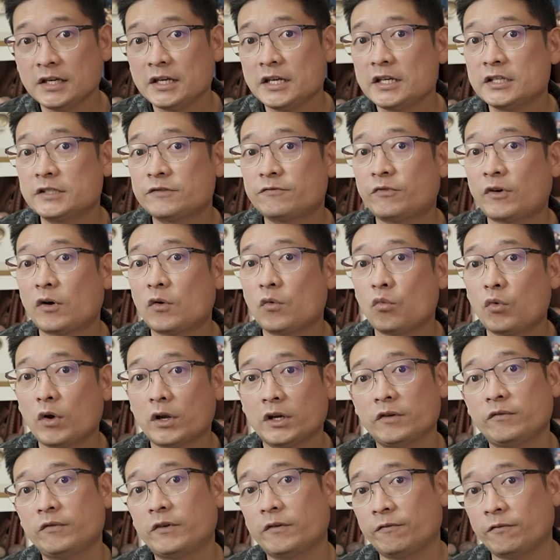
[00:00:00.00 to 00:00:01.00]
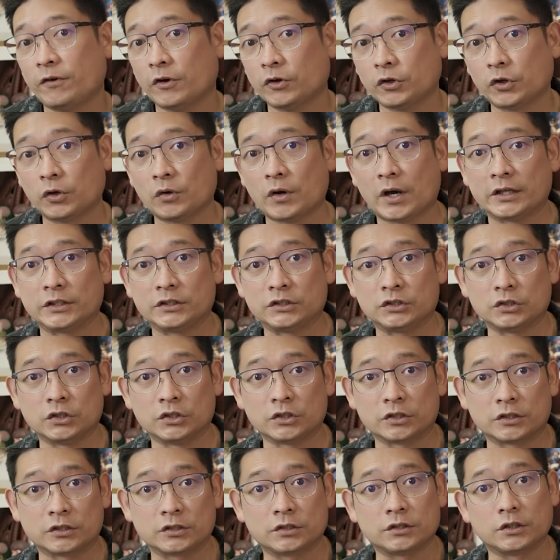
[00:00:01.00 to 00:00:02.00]
It's from one of the photo I
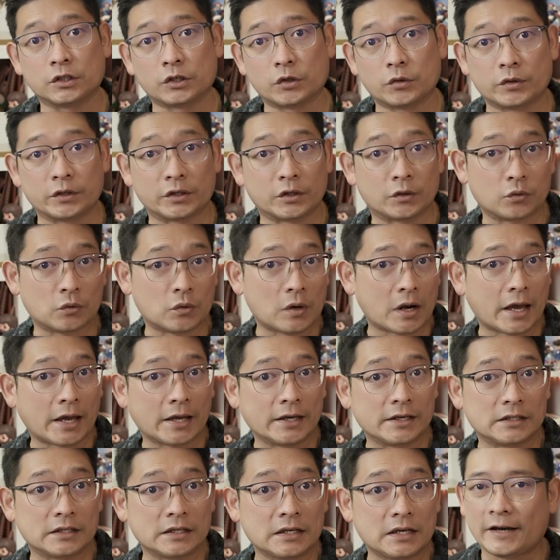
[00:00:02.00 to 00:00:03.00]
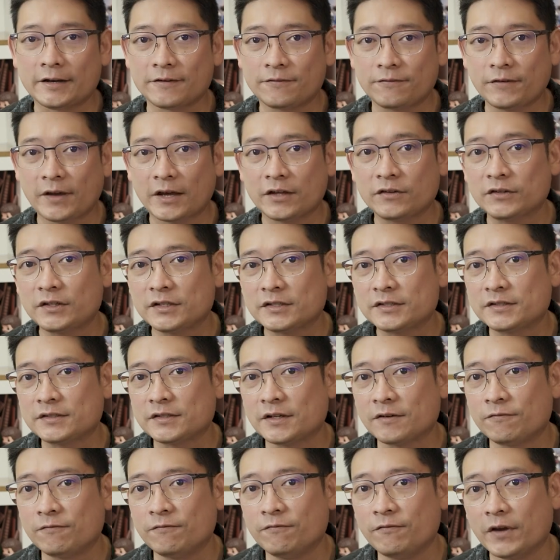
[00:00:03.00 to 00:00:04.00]
took during the ride. I found this
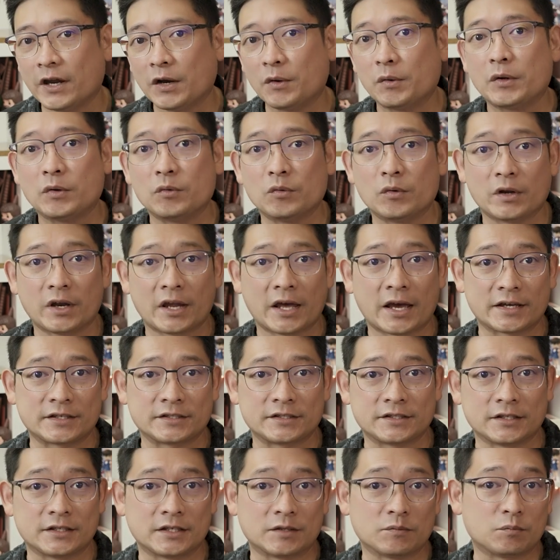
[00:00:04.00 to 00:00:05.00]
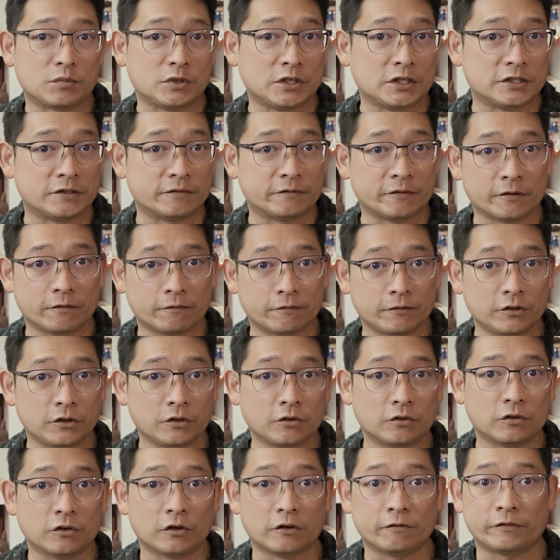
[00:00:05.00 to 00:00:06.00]
a very relaxing and peaceful
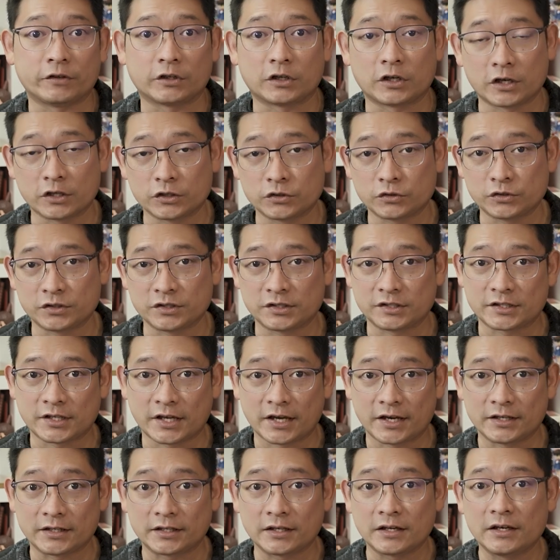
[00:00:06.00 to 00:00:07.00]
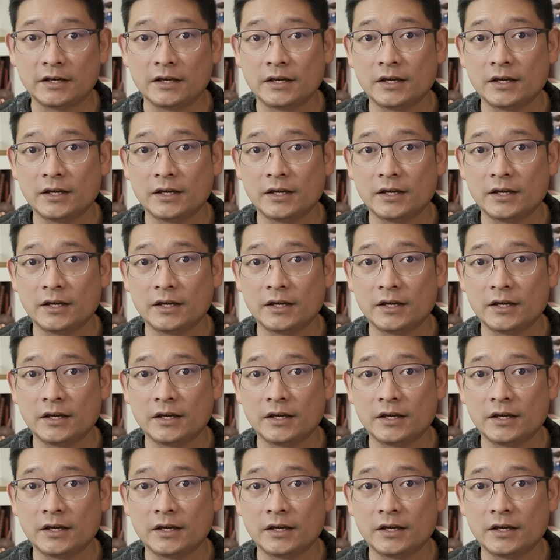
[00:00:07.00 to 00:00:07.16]
view of the countryside.